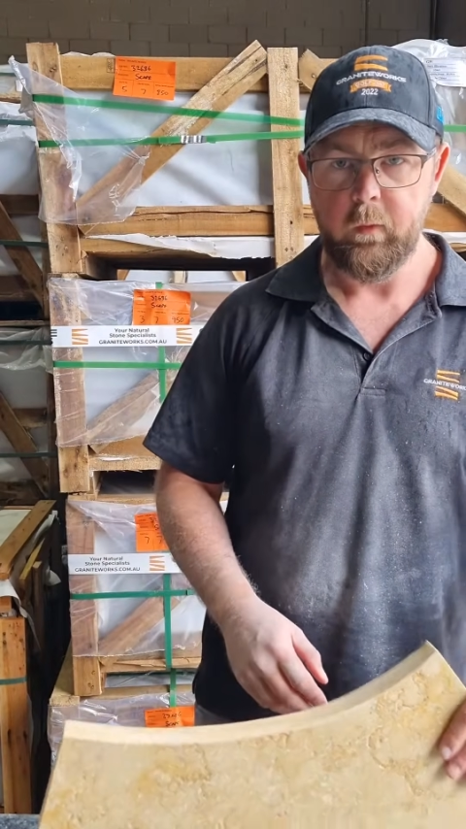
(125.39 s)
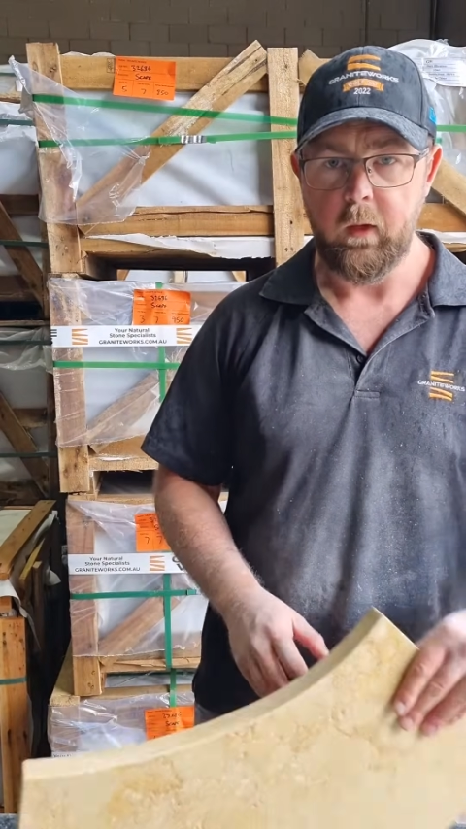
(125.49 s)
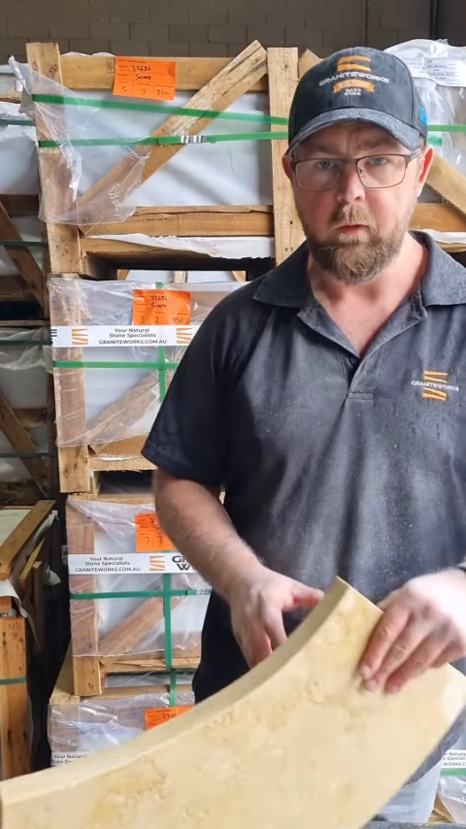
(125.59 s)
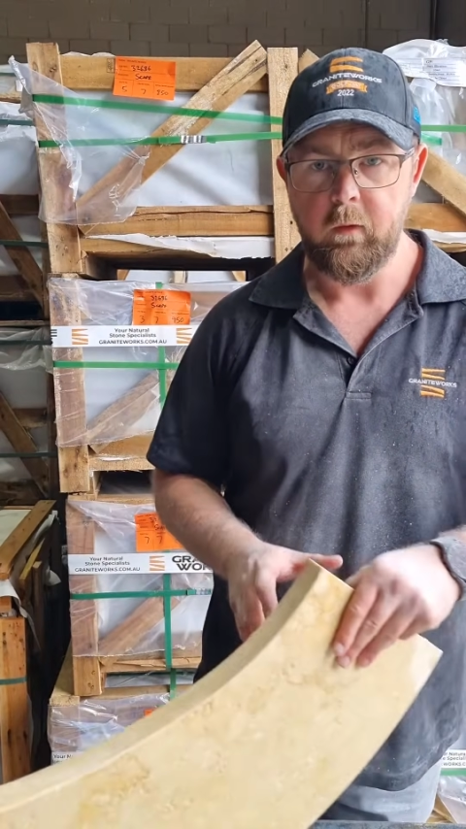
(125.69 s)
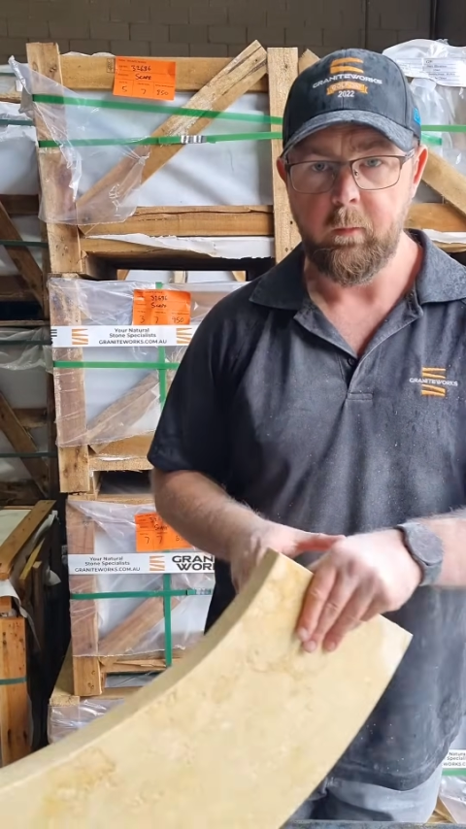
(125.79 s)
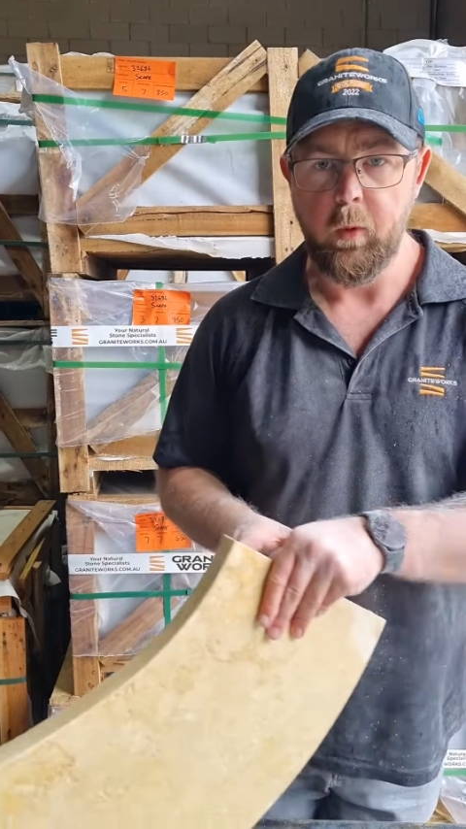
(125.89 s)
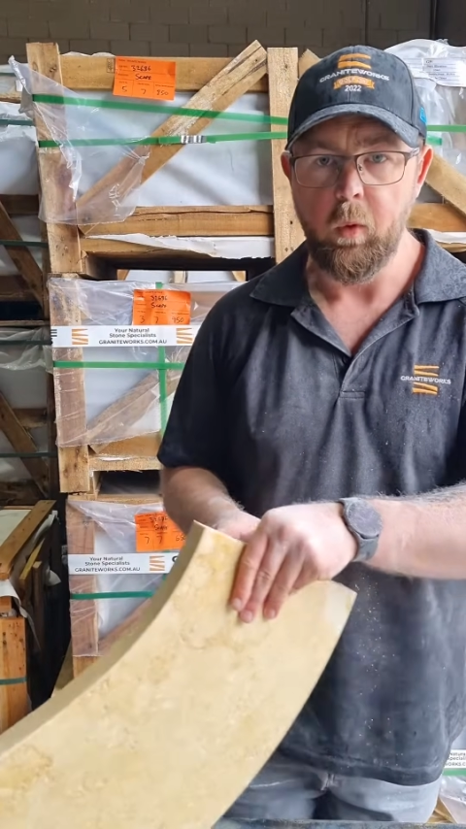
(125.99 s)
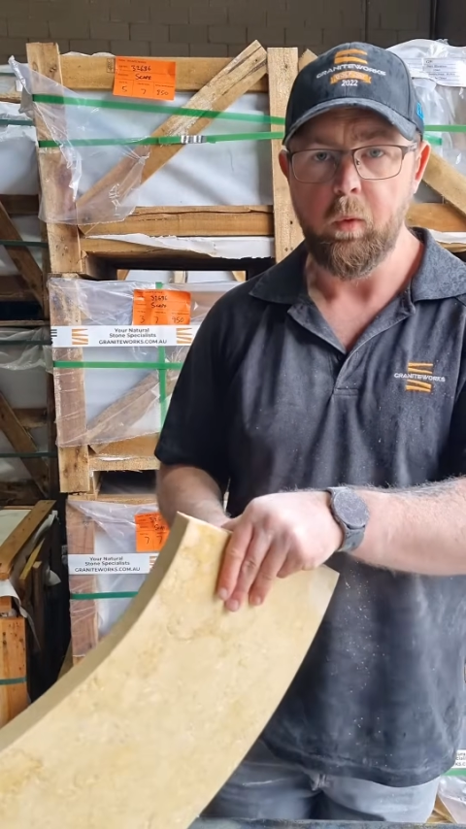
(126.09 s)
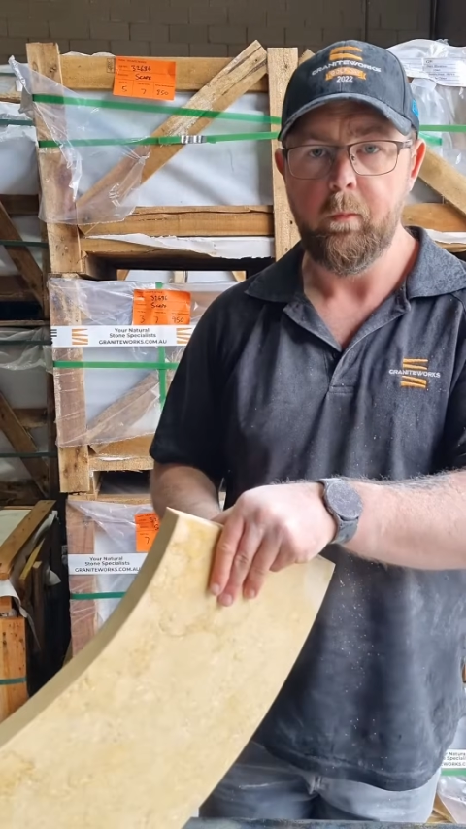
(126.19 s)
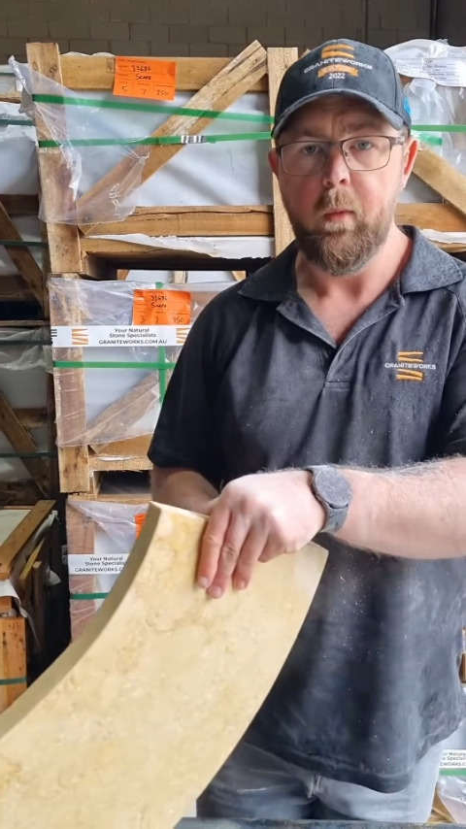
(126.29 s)
It's
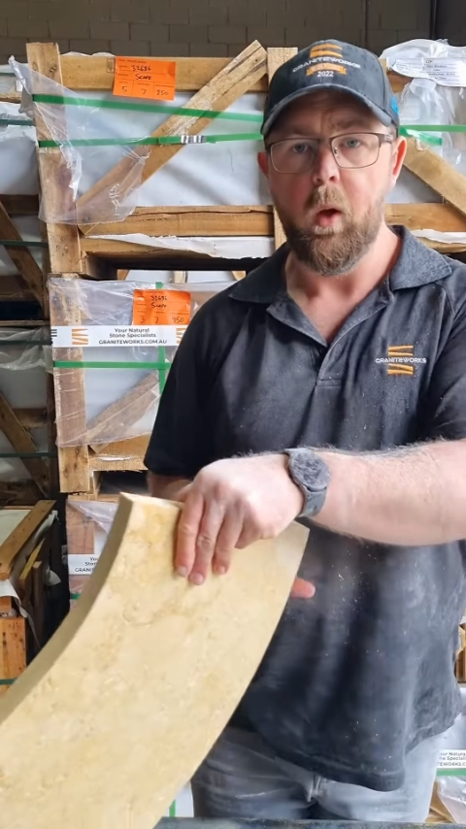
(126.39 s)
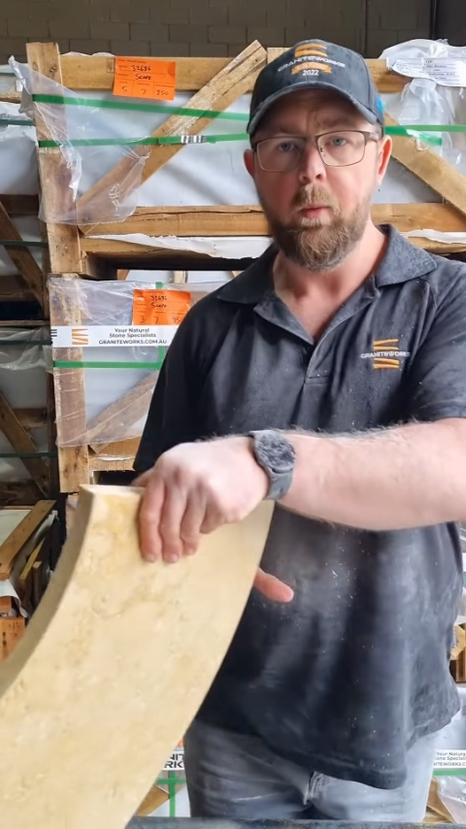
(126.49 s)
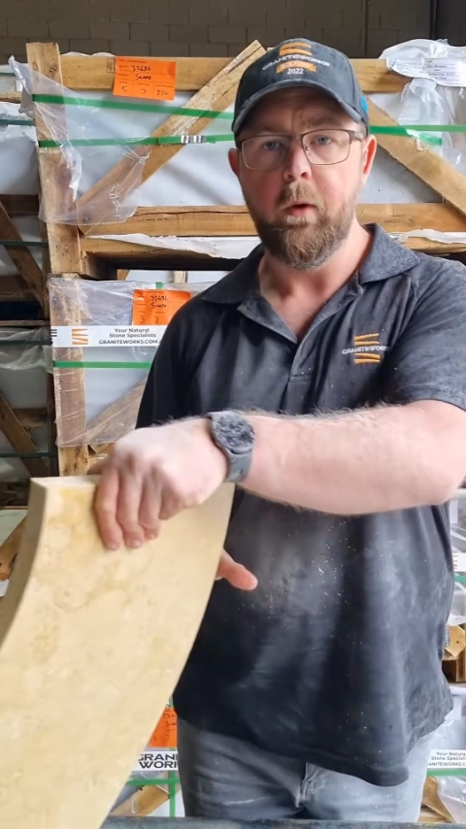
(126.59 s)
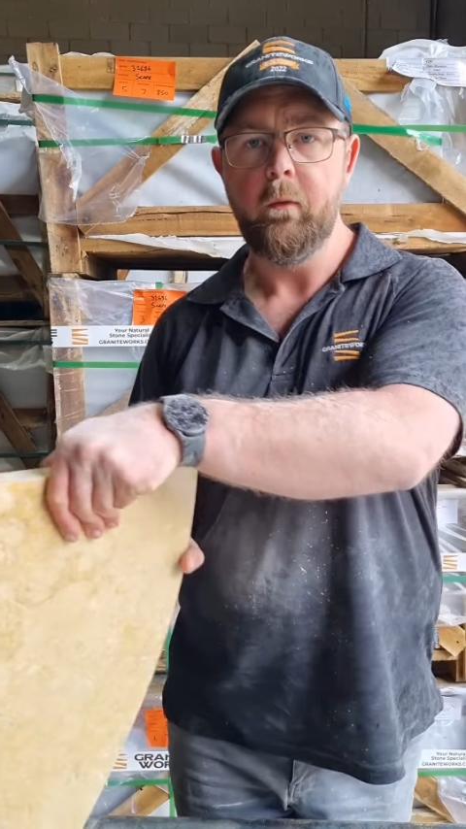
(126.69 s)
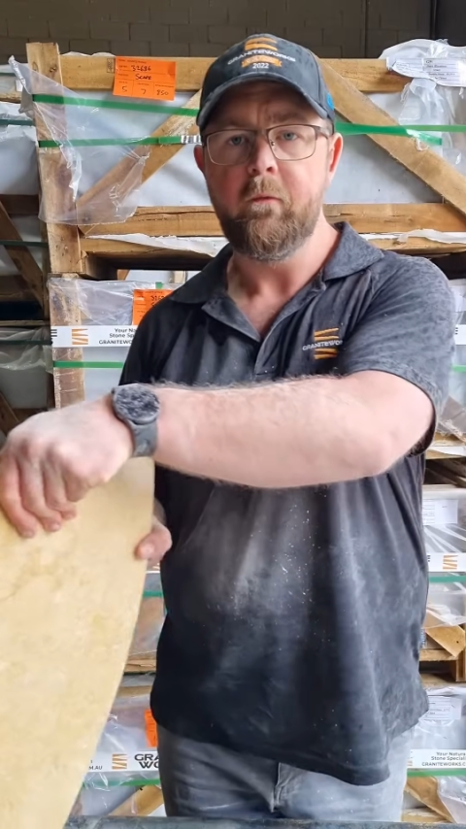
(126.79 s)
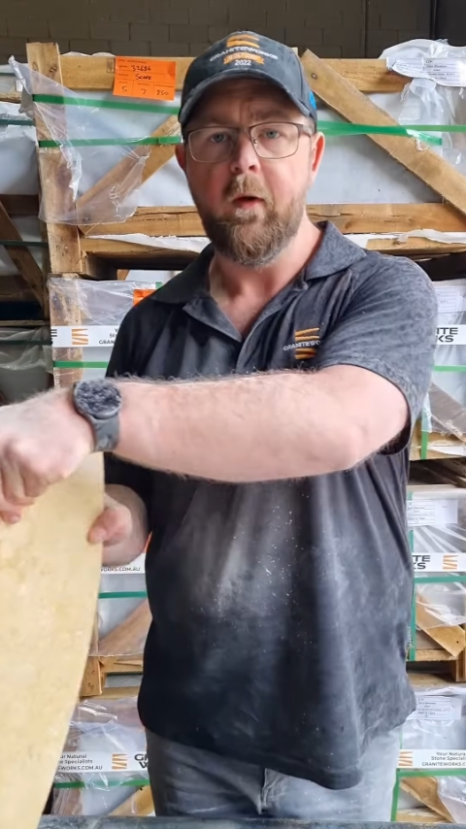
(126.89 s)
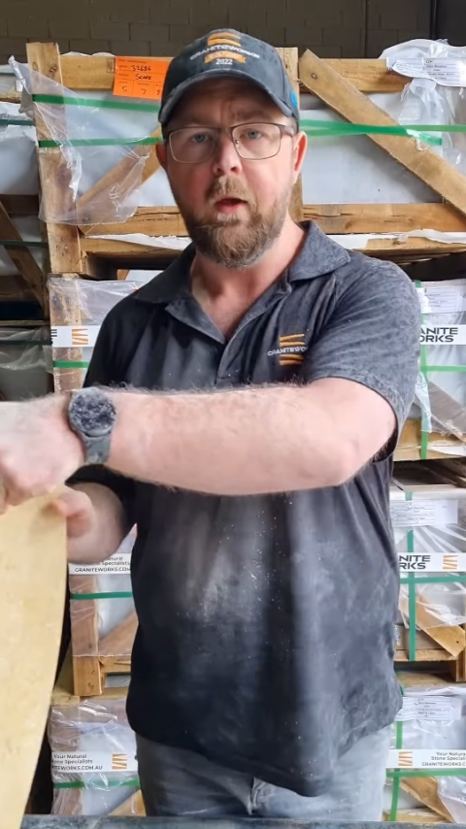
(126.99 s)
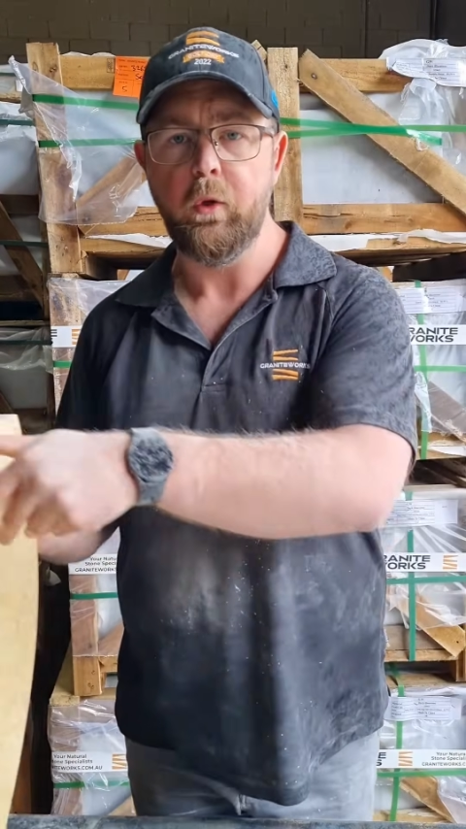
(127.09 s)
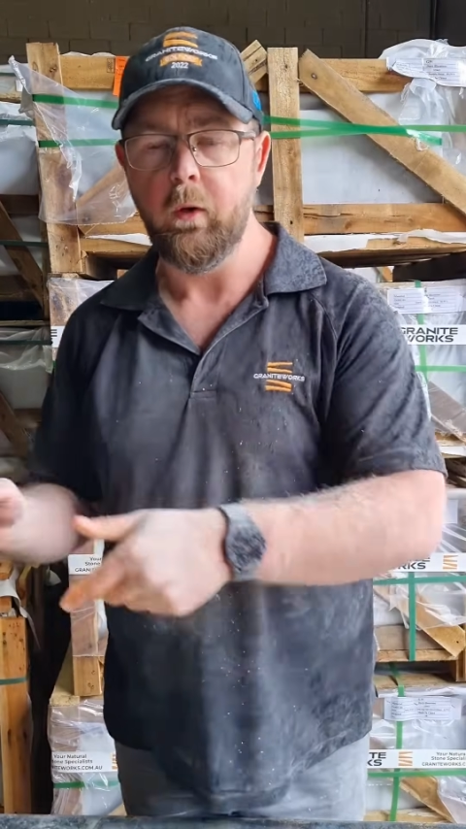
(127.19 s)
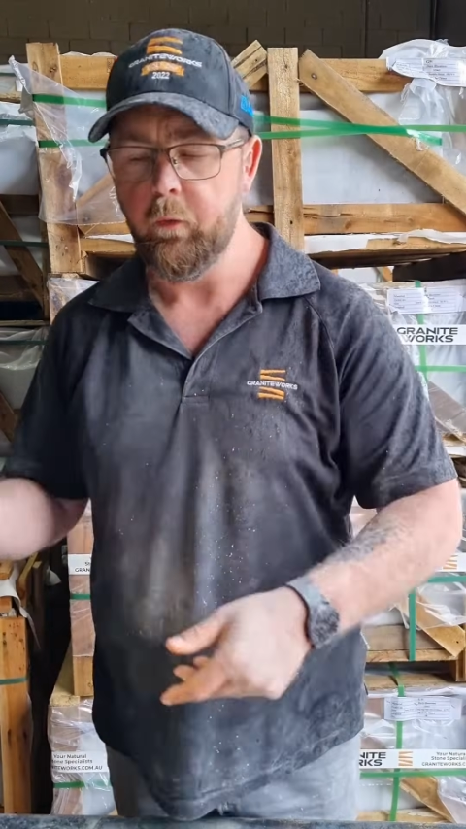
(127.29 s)
typical Melbourne
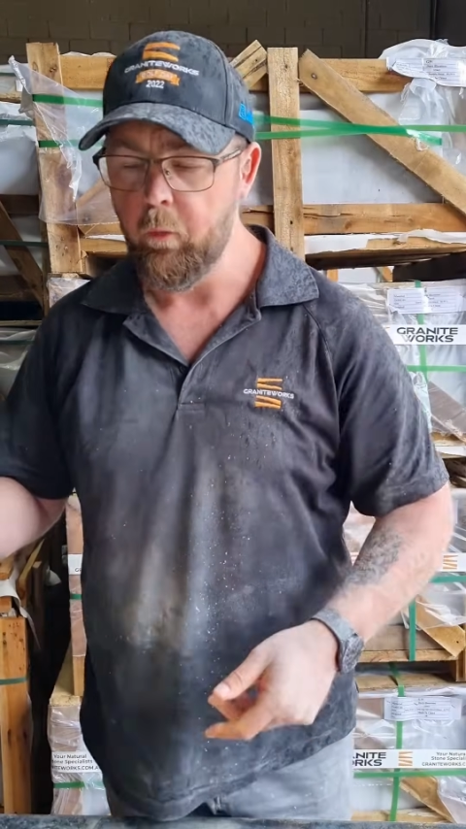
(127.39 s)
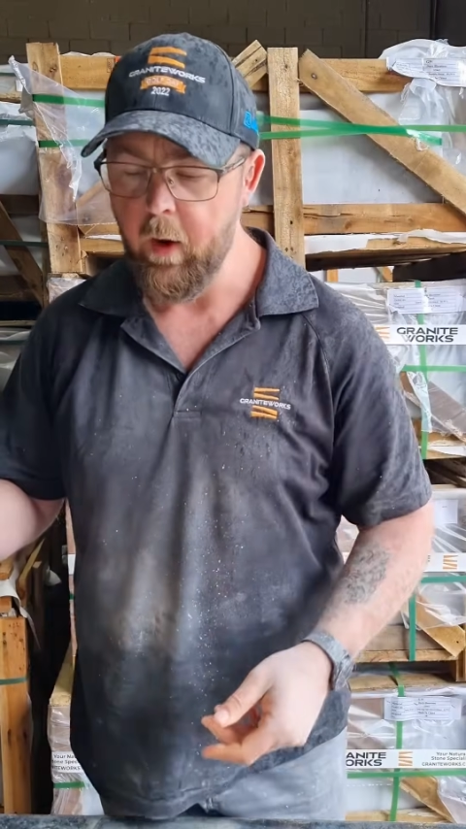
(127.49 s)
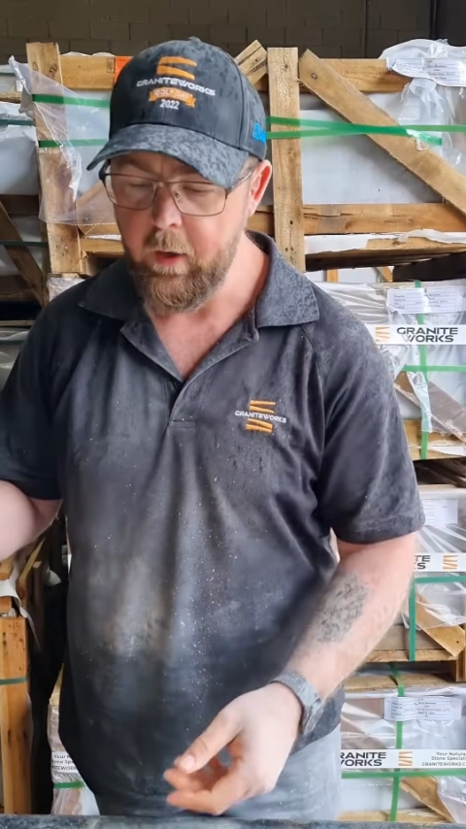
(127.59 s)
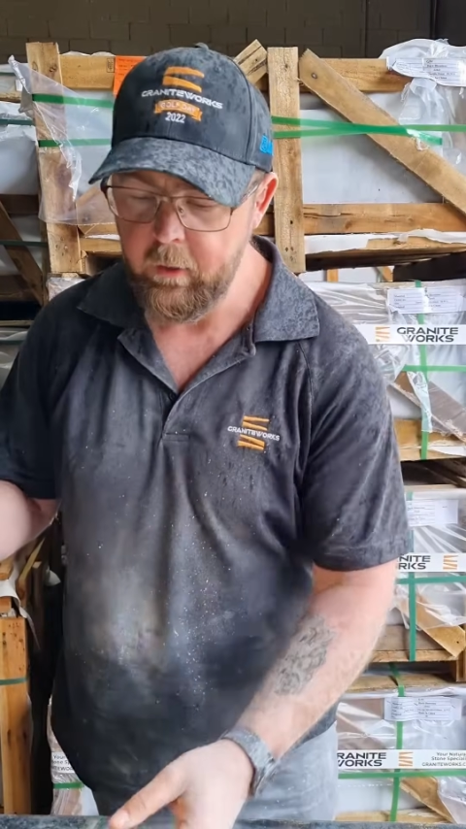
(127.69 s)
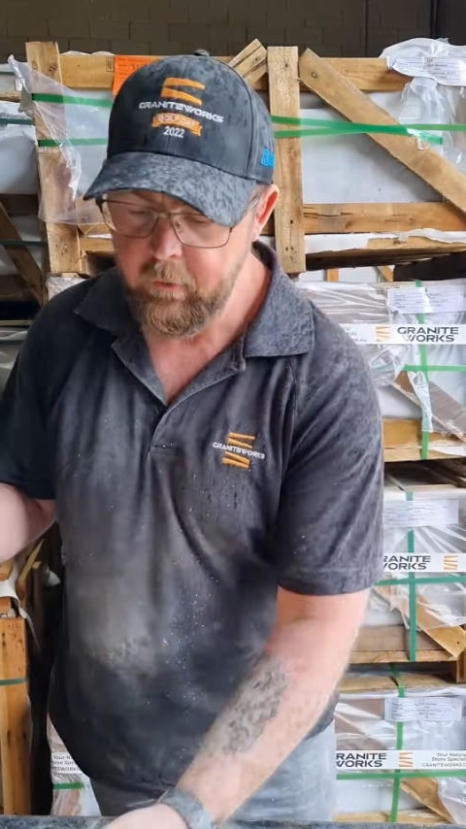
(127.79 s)
fashion, it's raining,